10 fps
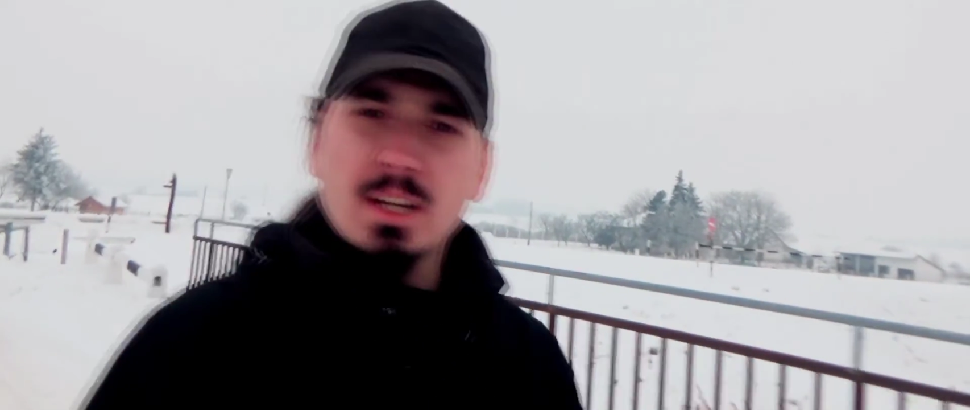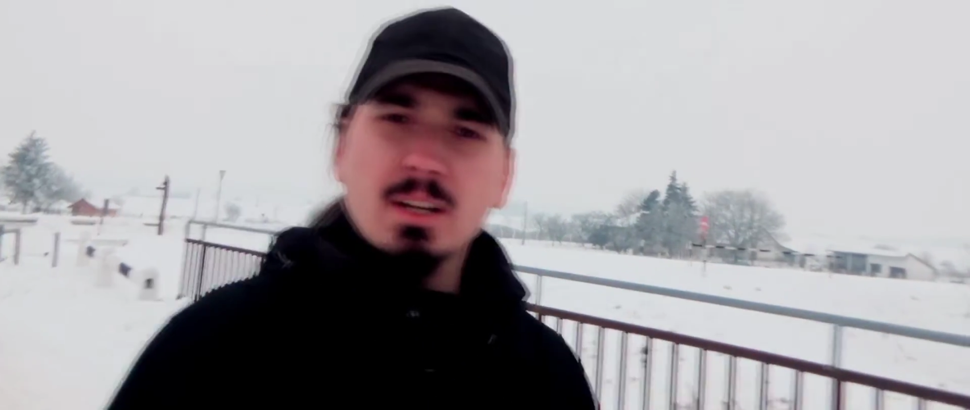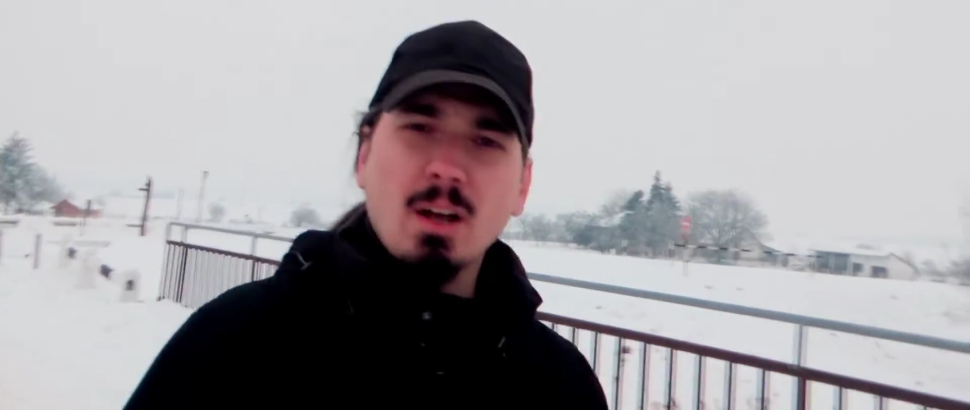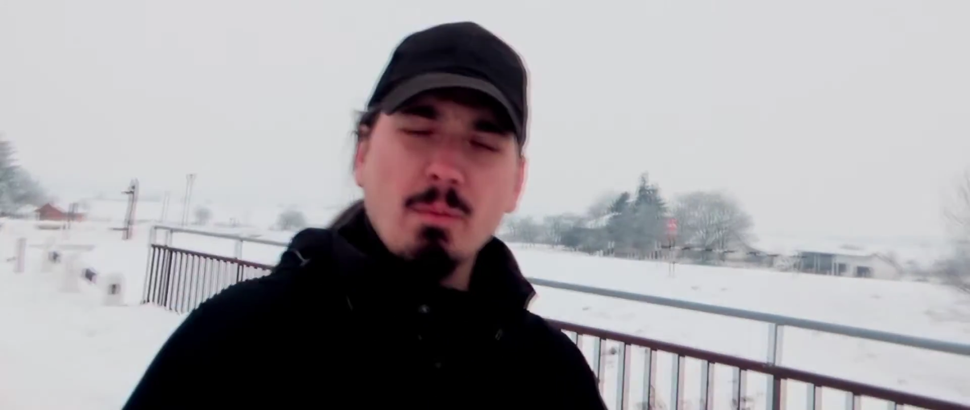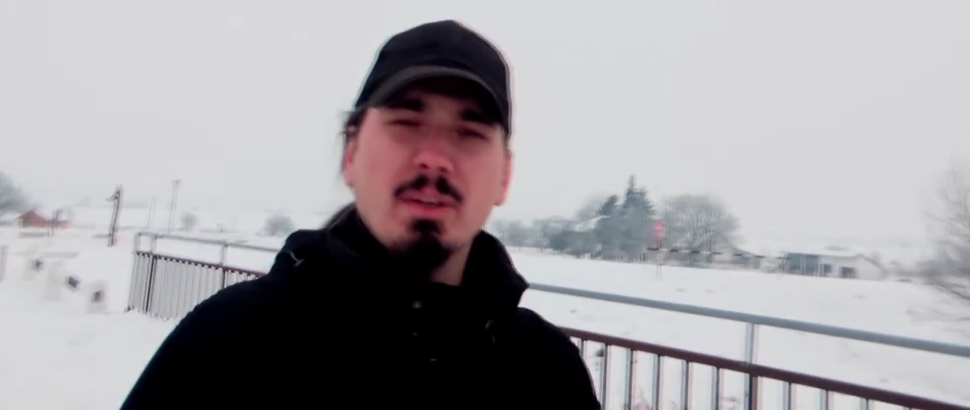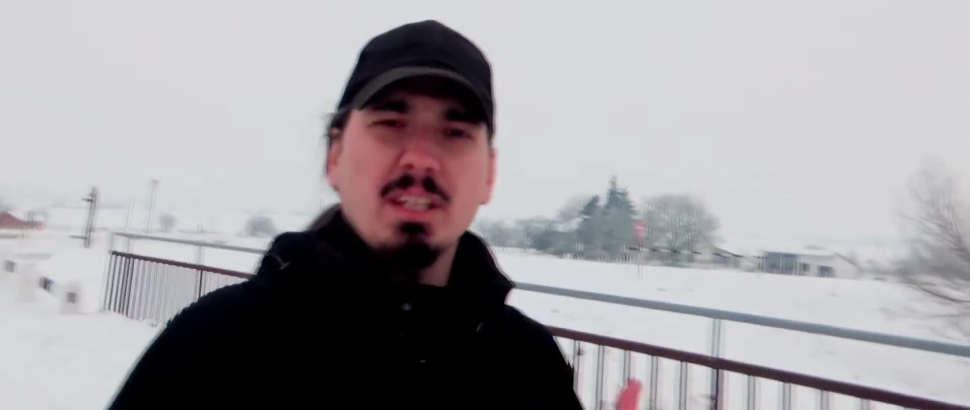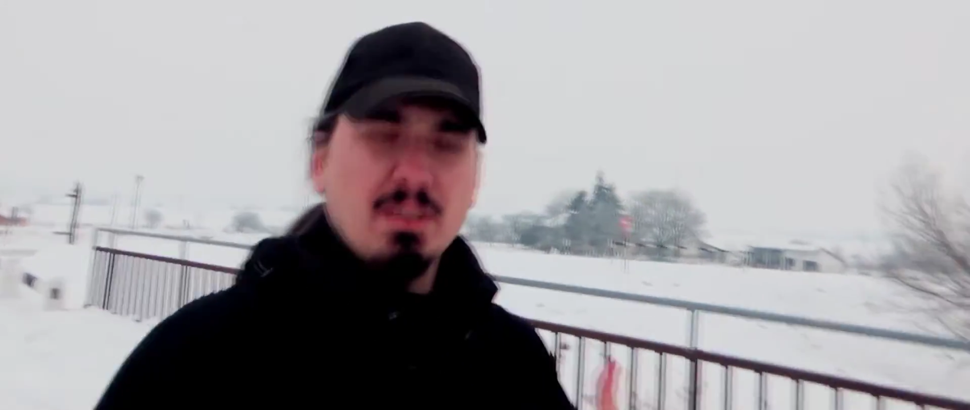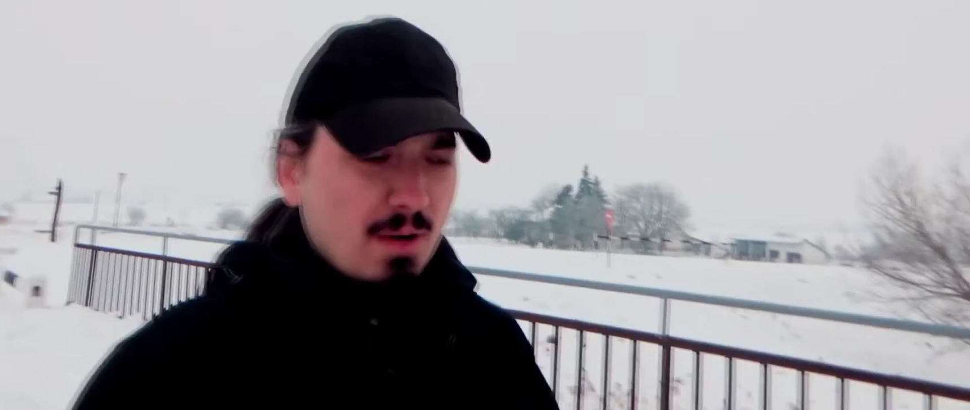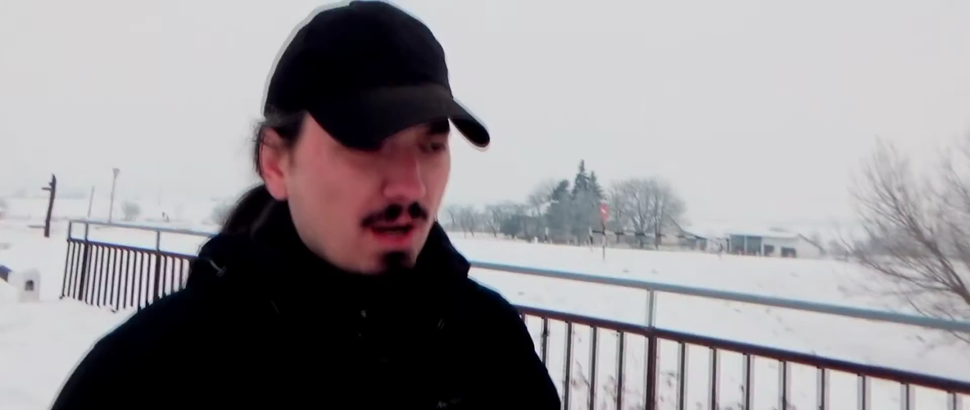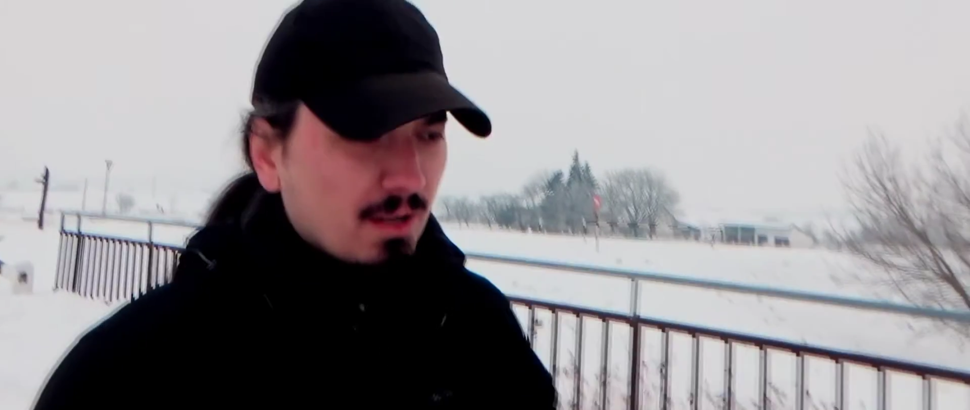coming into
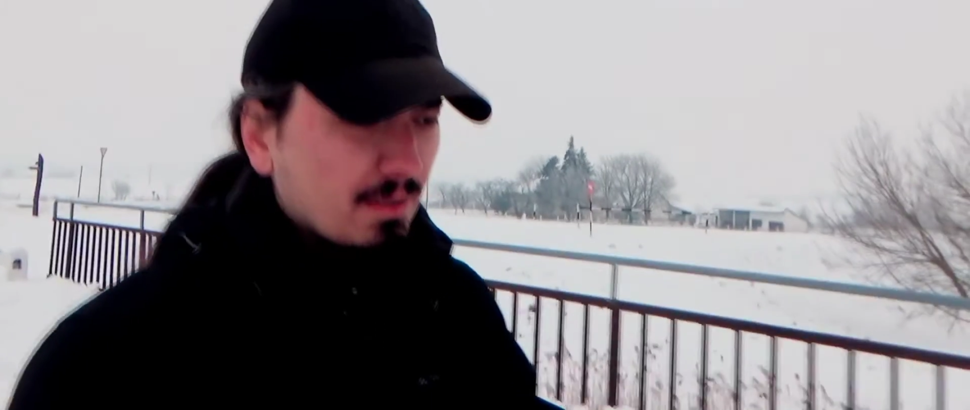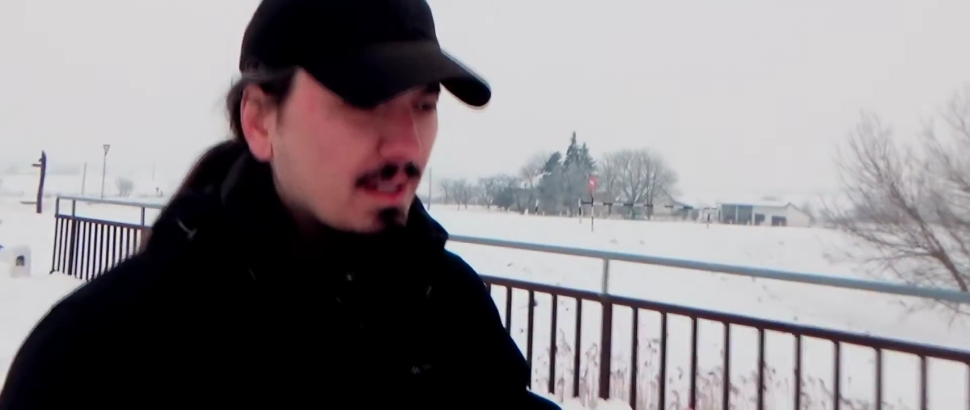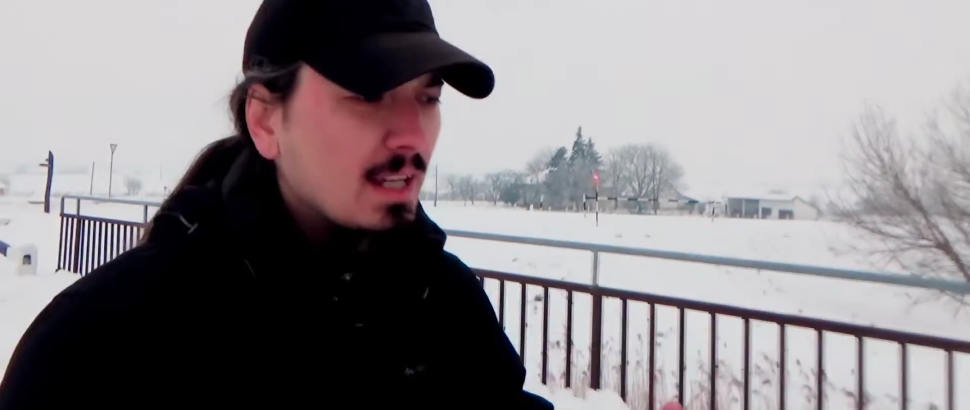Hungary